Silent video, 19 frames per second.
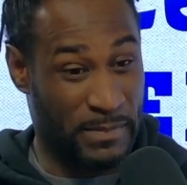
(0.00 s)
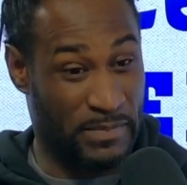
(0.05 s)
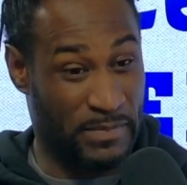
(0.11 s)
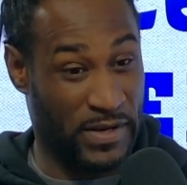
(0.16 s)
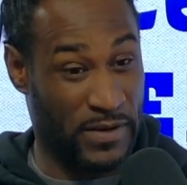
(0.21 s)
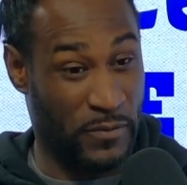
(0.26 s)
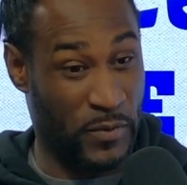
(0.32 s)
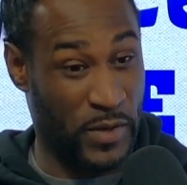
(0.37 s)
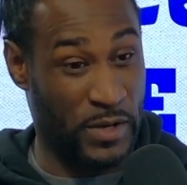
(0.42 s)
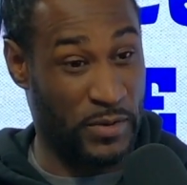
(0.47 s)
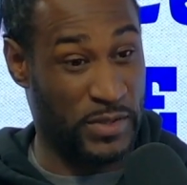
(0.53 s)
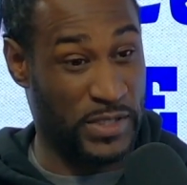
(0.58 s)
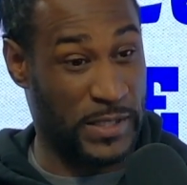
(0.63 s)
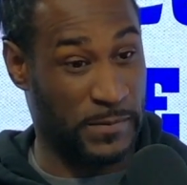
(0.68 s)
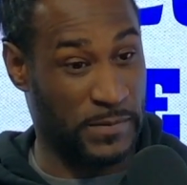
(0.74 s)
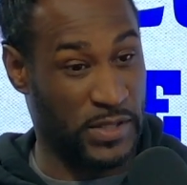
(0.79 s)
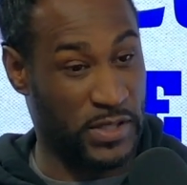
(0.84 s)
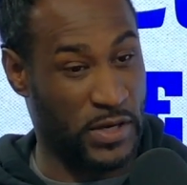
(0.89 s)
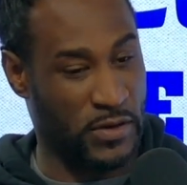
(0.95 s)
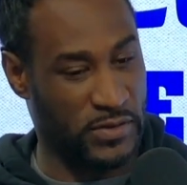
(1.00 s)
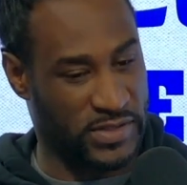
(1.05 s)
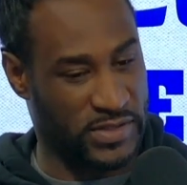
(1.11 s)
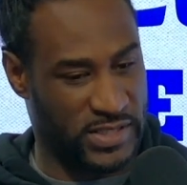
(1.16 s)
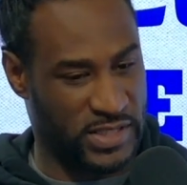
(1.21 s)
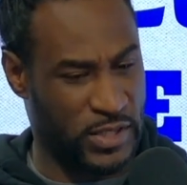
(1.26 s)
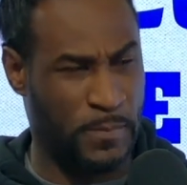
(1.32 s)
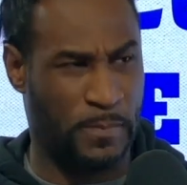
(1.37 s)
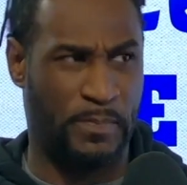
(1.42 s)
But we were some, you know,
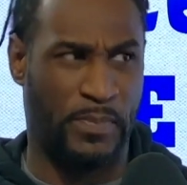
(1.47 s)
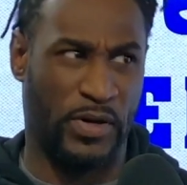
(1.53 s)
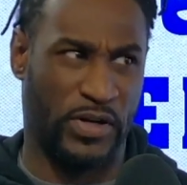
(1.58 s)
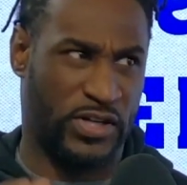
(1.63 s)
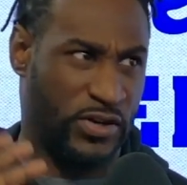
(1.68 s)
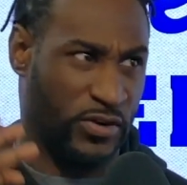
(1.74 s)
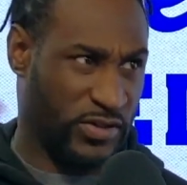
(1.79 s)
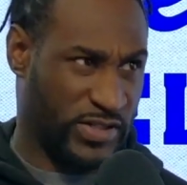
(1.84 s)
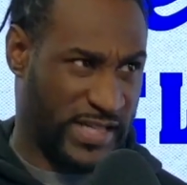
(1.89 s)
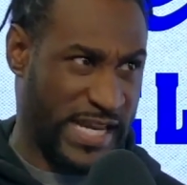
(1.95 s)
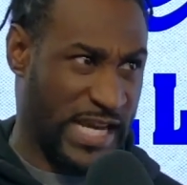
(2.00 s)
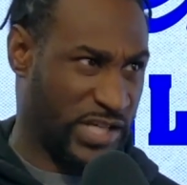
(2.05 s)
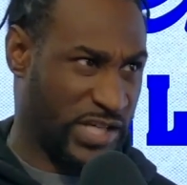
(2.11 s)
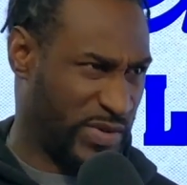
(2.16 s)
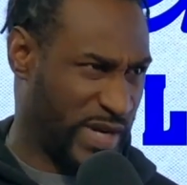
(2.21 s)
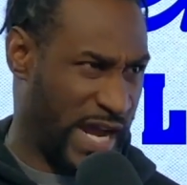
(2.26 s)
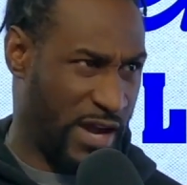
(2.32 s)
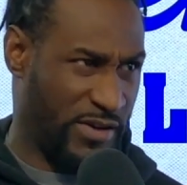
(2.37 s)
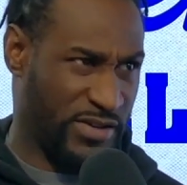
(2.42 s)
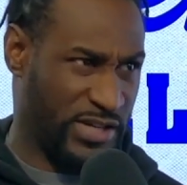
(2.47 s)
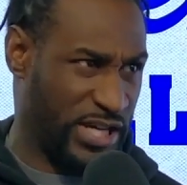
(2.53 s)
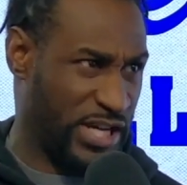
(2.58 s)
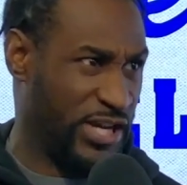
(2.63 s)
you book your schedule out